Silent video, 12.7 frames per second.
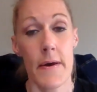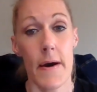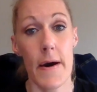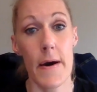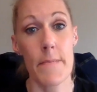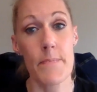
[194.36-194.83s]

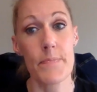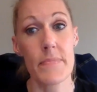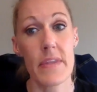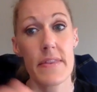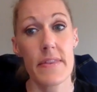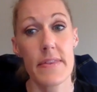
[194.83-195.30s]

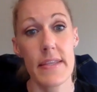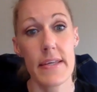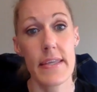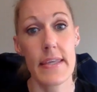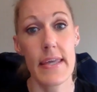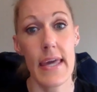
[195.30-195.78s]

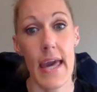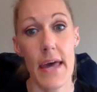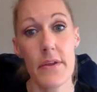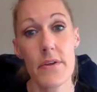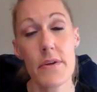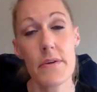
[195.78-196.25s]
The
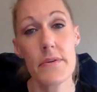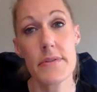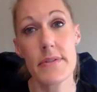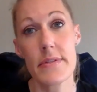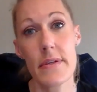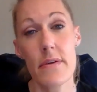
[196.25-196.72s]

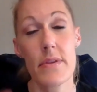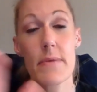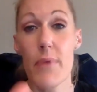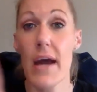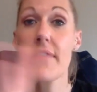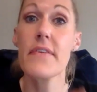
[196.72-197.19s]
calendars, or the
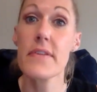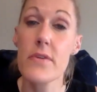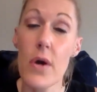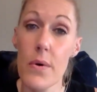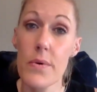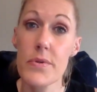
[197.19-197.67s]
profit,
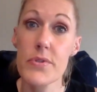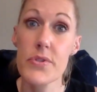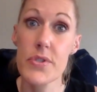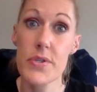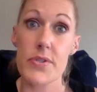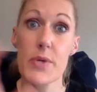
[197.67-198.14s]
goes
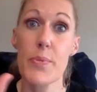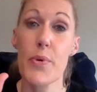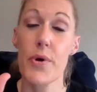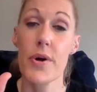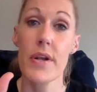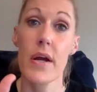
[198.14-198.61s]
to
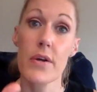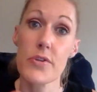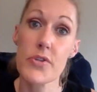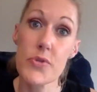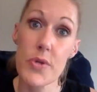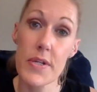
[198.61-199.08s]
support our
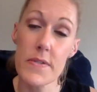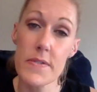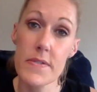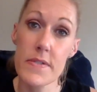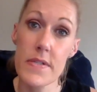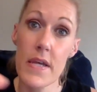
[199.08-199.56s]

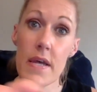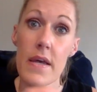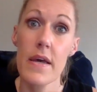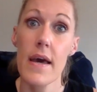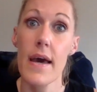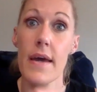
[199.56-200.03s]
students
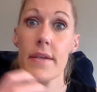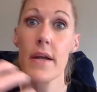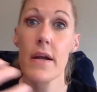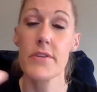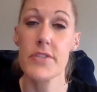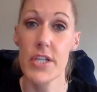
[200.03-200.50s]
and
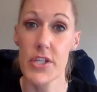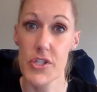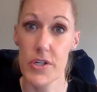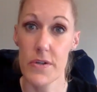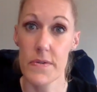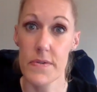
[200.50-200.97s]
our
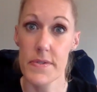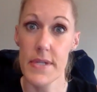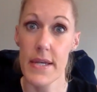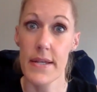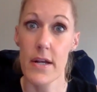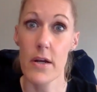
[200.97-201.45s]
teachers,
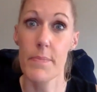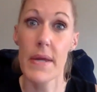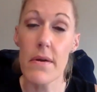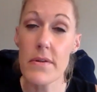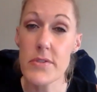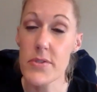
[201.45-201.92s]
and our
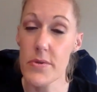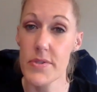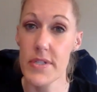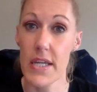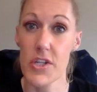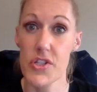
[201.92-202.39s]
Parents
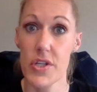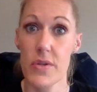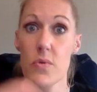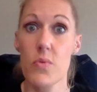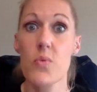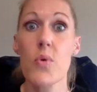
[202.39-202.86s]

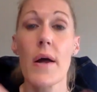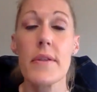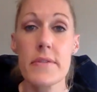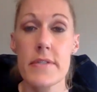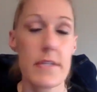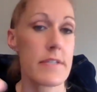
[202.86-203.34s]
Association
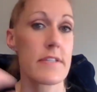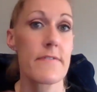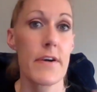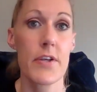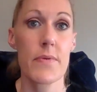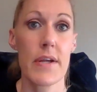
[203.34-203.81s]
runs this
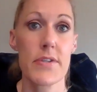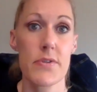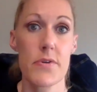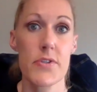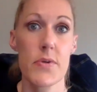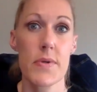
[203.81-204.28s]

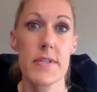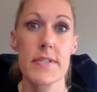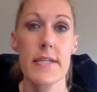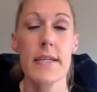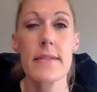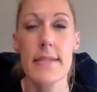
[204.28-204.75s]
fundraiser, so it's
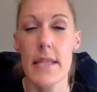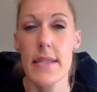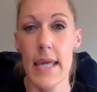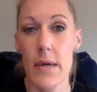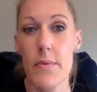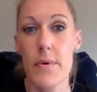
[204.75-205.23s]
things that
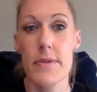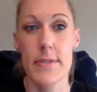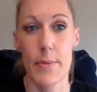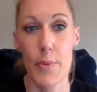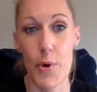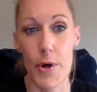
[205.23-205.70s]
they would
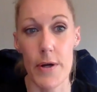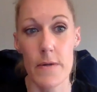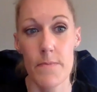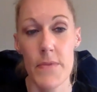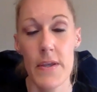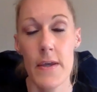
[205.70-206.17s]
support.
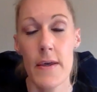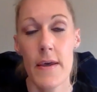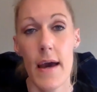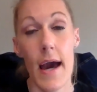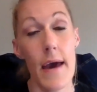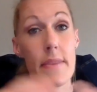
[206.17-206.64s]

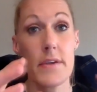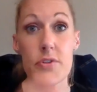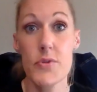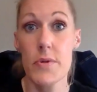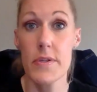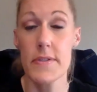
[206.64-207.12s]
On the
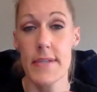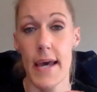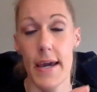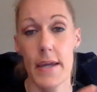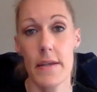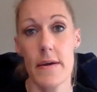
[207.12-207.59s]
student
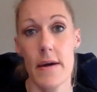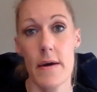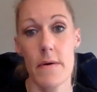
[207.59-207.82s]
side,